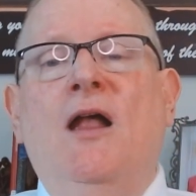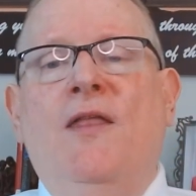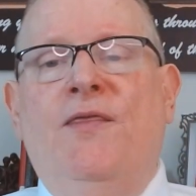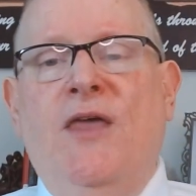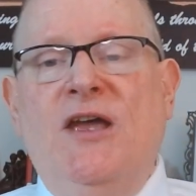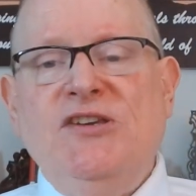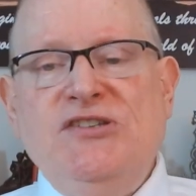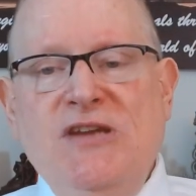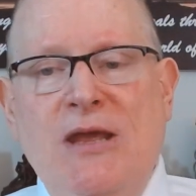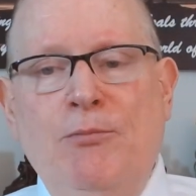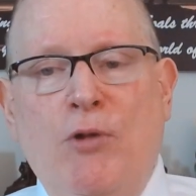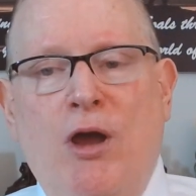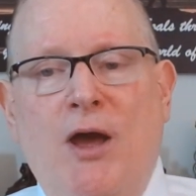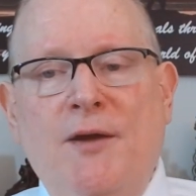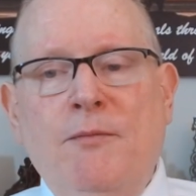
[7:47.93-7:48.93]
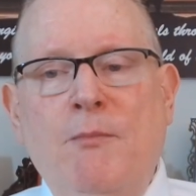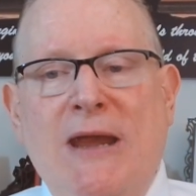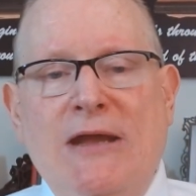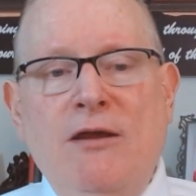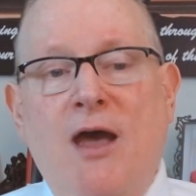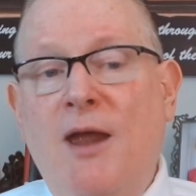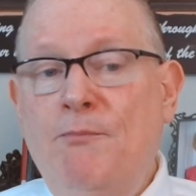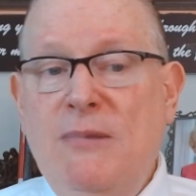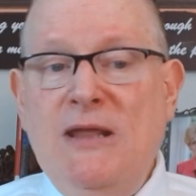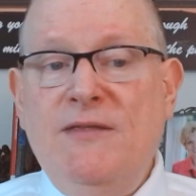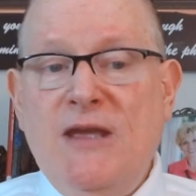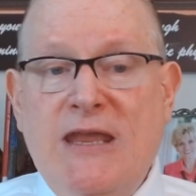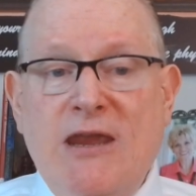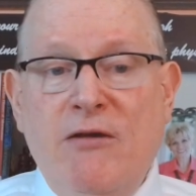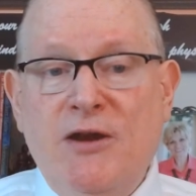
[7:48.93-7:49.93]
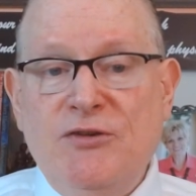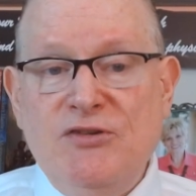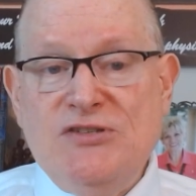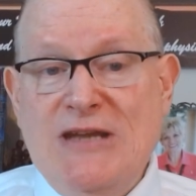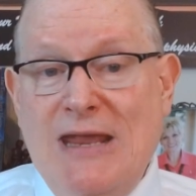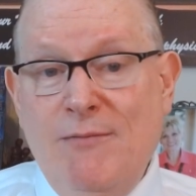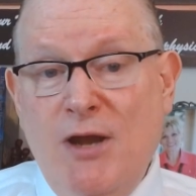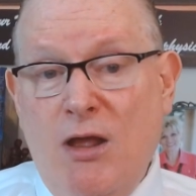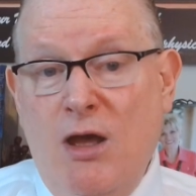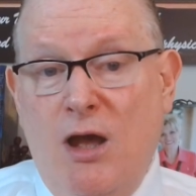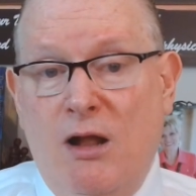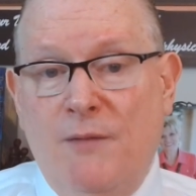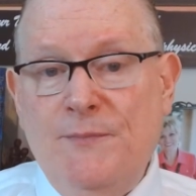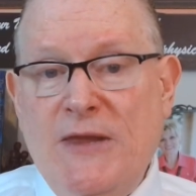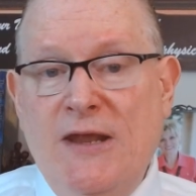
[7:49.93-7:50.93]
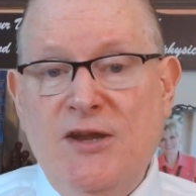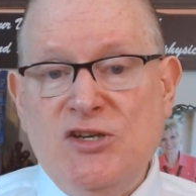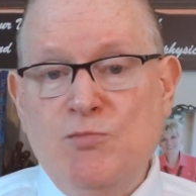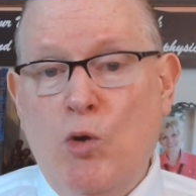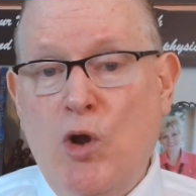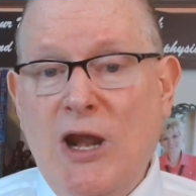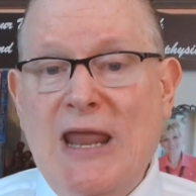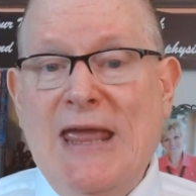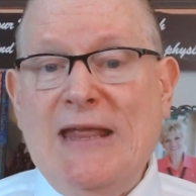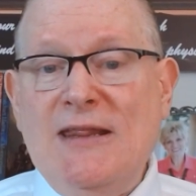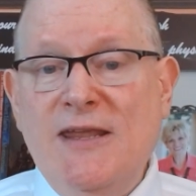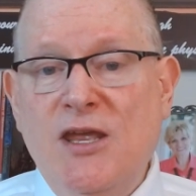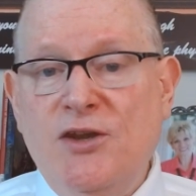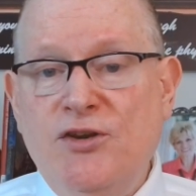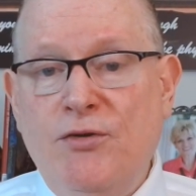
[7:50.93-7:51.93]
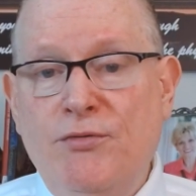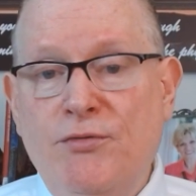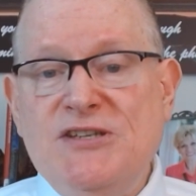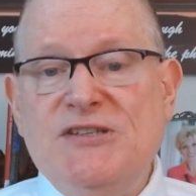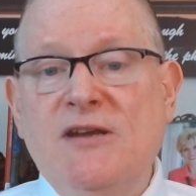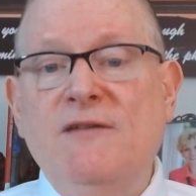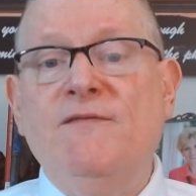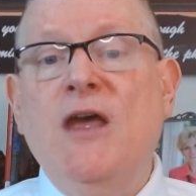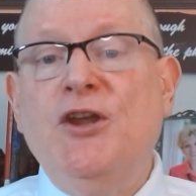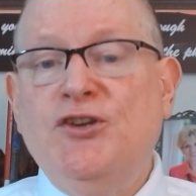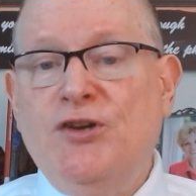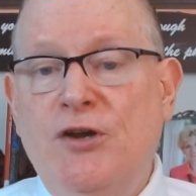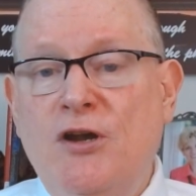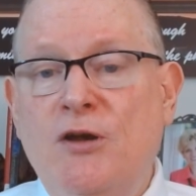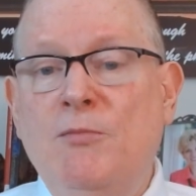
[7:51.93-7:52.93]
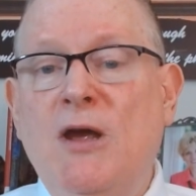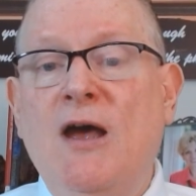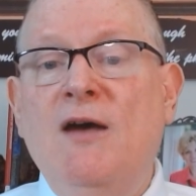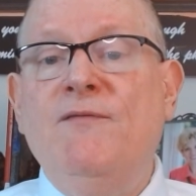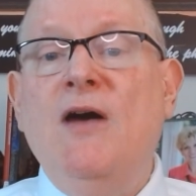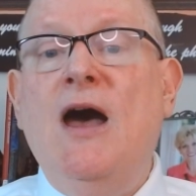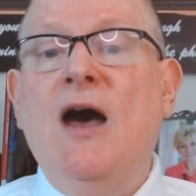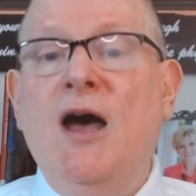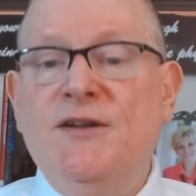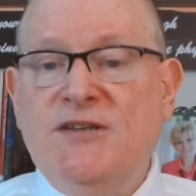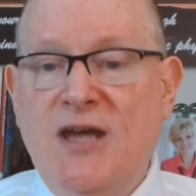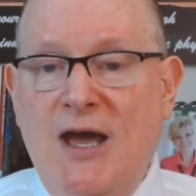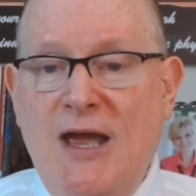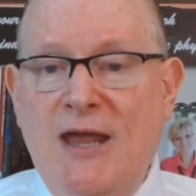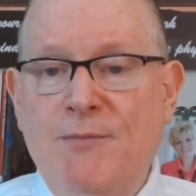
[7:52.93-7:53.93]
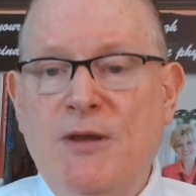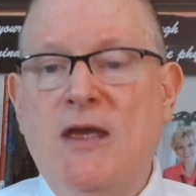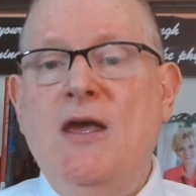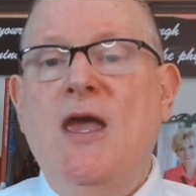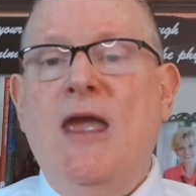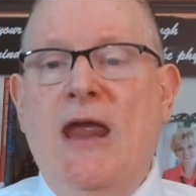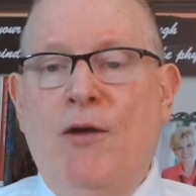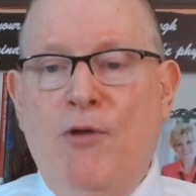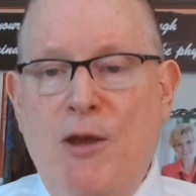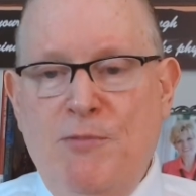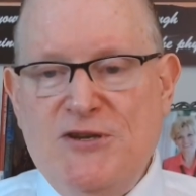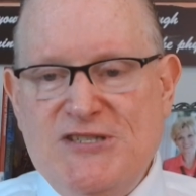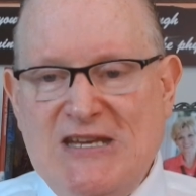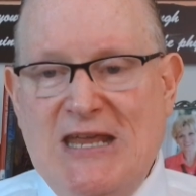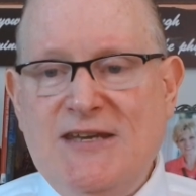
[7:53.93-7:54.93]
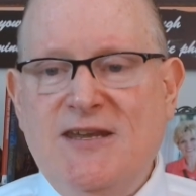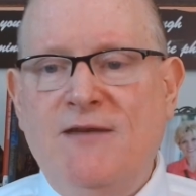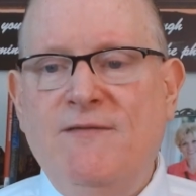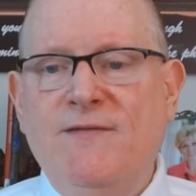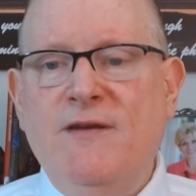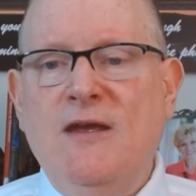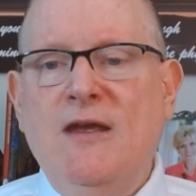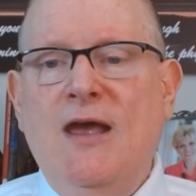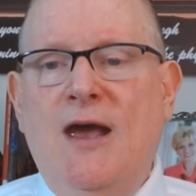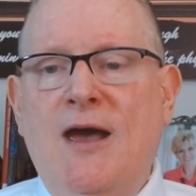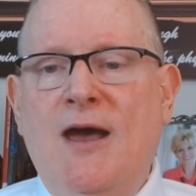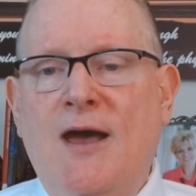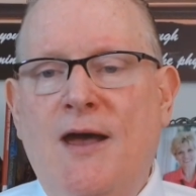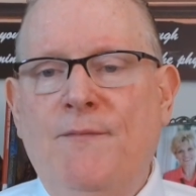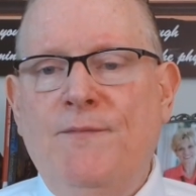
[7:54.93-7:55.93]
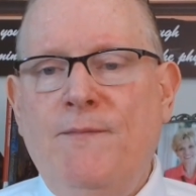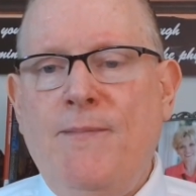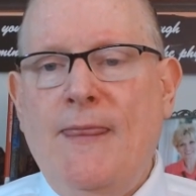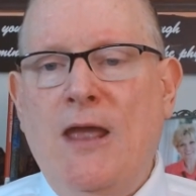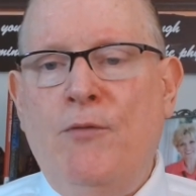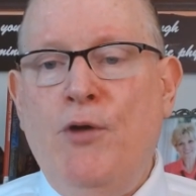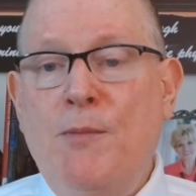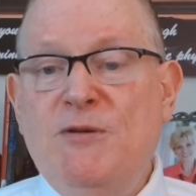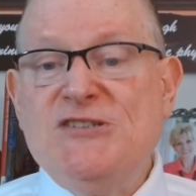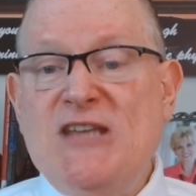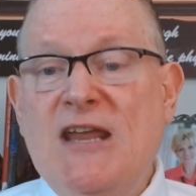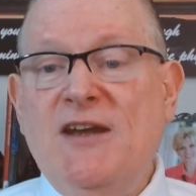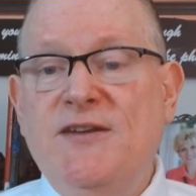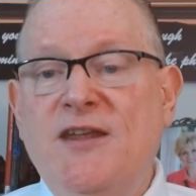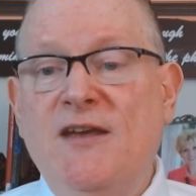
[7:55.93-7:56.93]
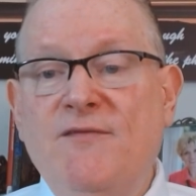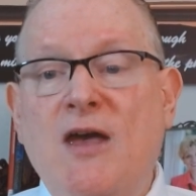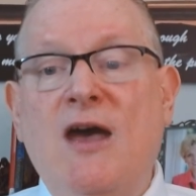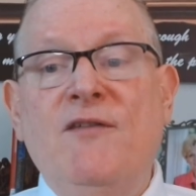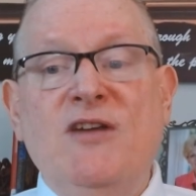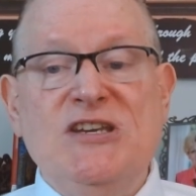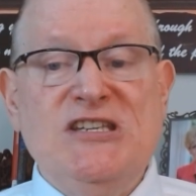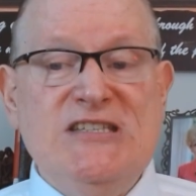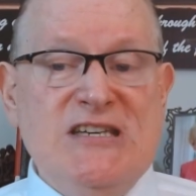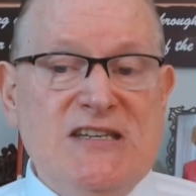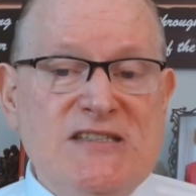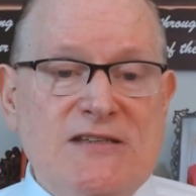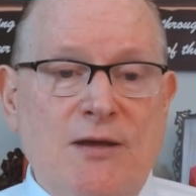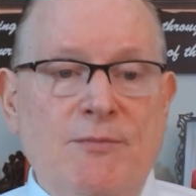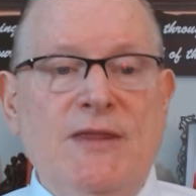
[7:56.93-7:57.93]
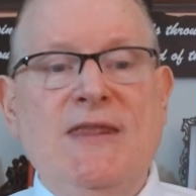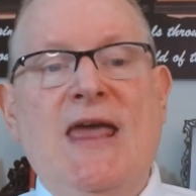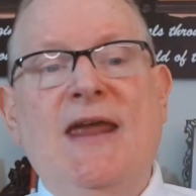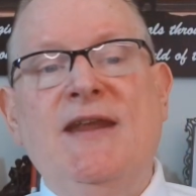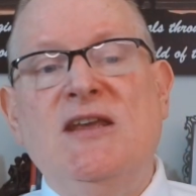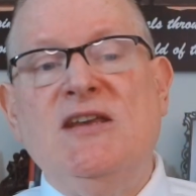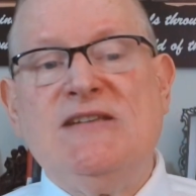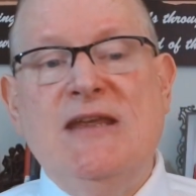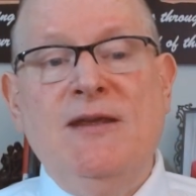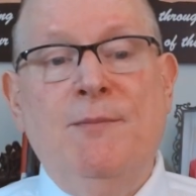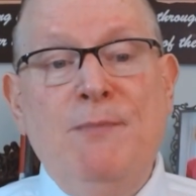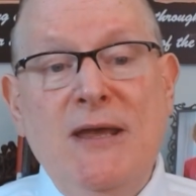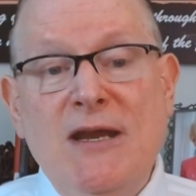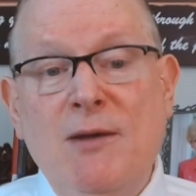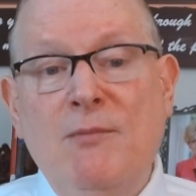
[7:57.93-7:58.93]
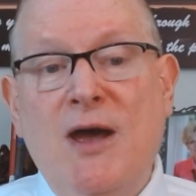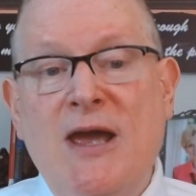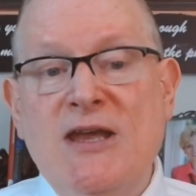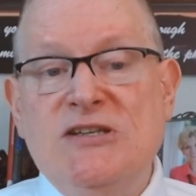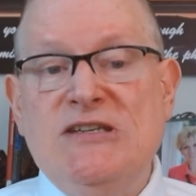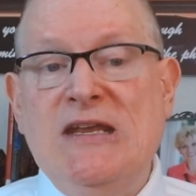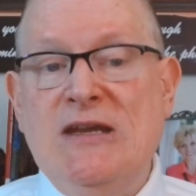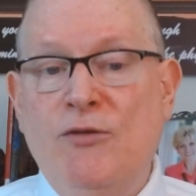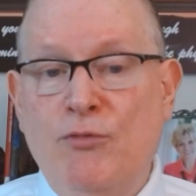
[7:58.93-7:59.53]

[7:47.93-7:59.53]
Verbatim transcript: Thus, Nimrod may not be the character's name at all. It is more likely a derisive term of a type, a representative uh, a representative of a system that is epitomized in